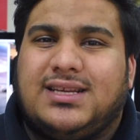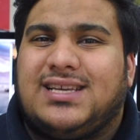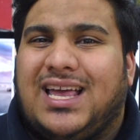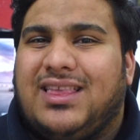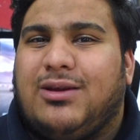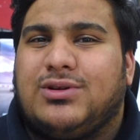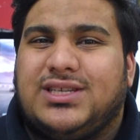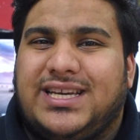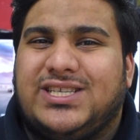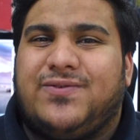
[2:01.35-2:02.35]
design
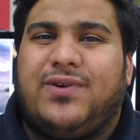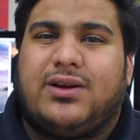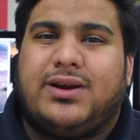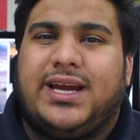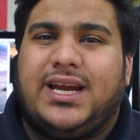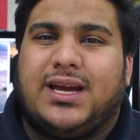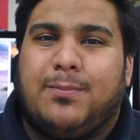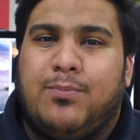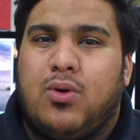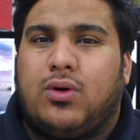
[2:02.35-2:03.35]
language is very
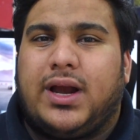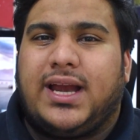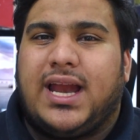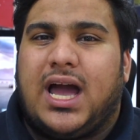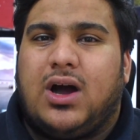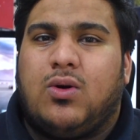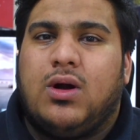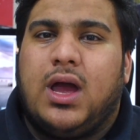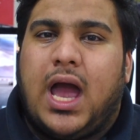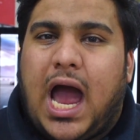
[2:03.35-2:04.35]
boring
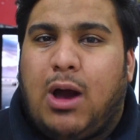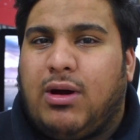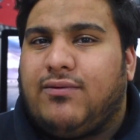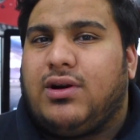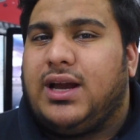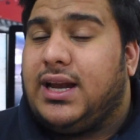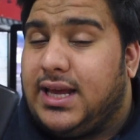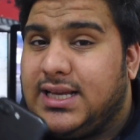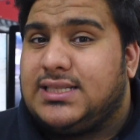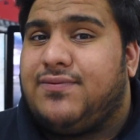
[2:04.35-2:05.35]
now. However, it
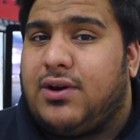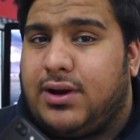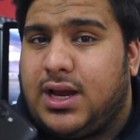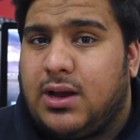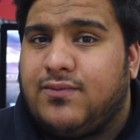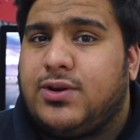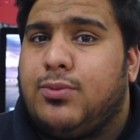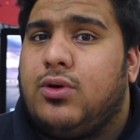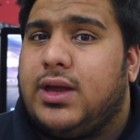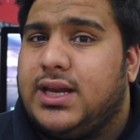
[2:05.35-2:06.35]
is very
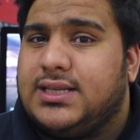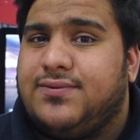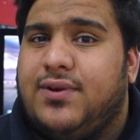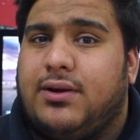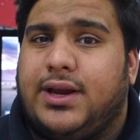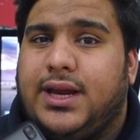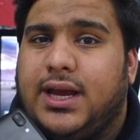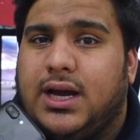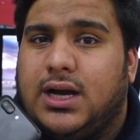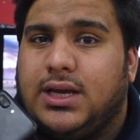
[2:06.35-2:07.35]
comfortable, it is
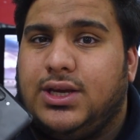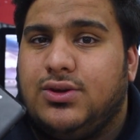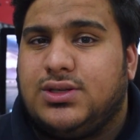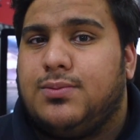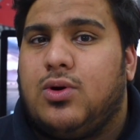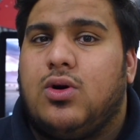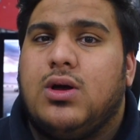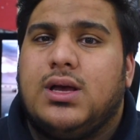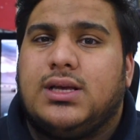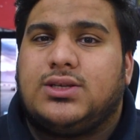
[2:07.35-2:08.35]
very
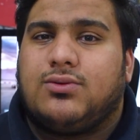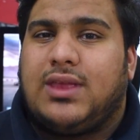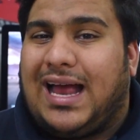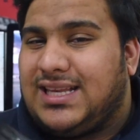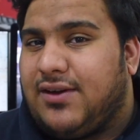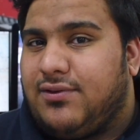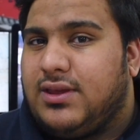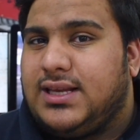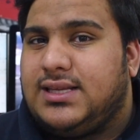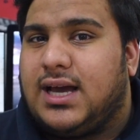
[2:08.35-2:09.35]
usable, so that
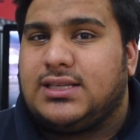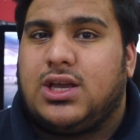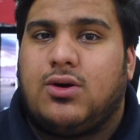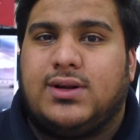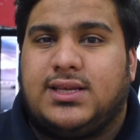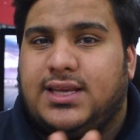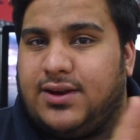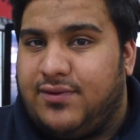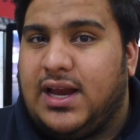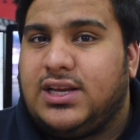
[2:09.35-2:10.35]
definitely does go into the
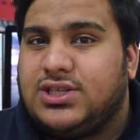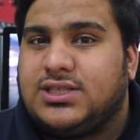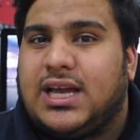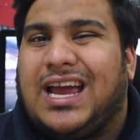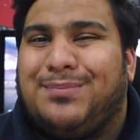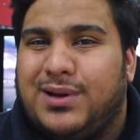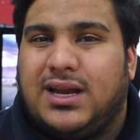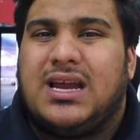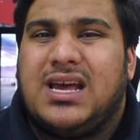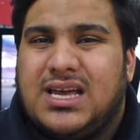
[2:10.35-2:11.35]
advantages side,
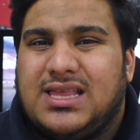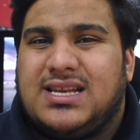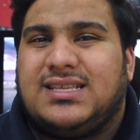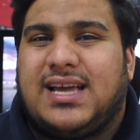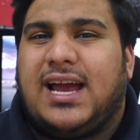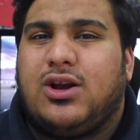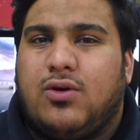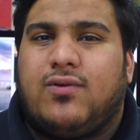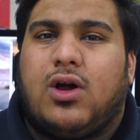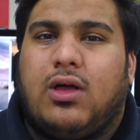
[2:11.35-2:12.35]
but the design
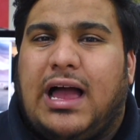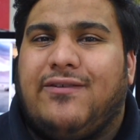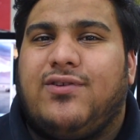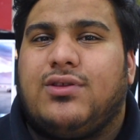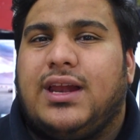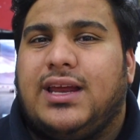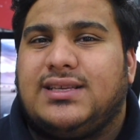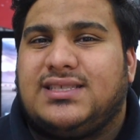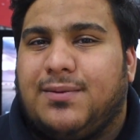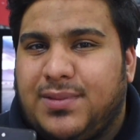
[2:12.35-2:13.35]
overall, I feel
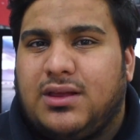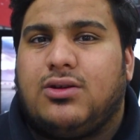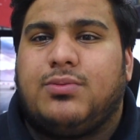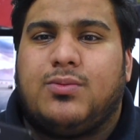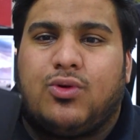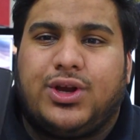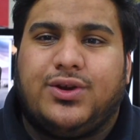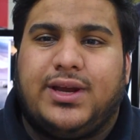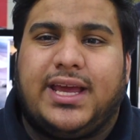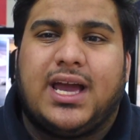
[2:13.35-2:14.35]
that something a little bit more
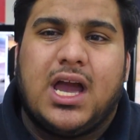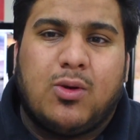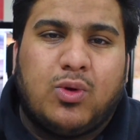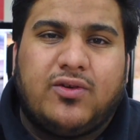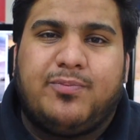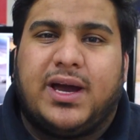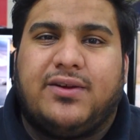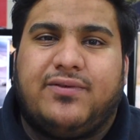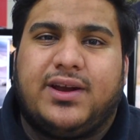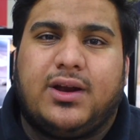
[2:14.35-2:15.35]
unique would have
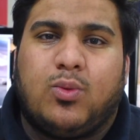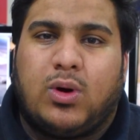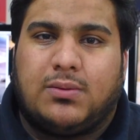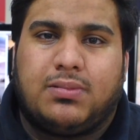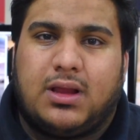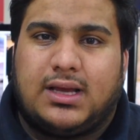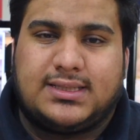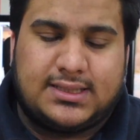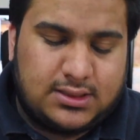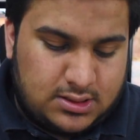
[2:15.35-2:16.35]
benefited
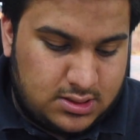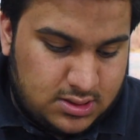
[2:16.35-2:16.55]
OnePlus.